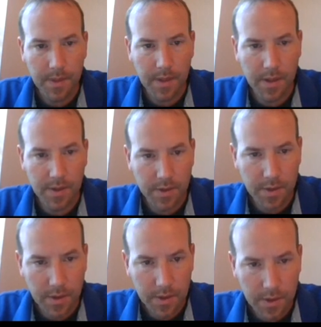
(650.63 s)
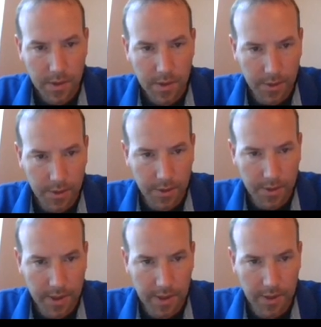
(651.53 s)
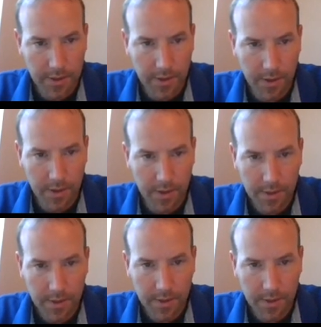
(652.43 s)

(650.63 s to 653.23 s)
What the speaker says: Because here you're taking the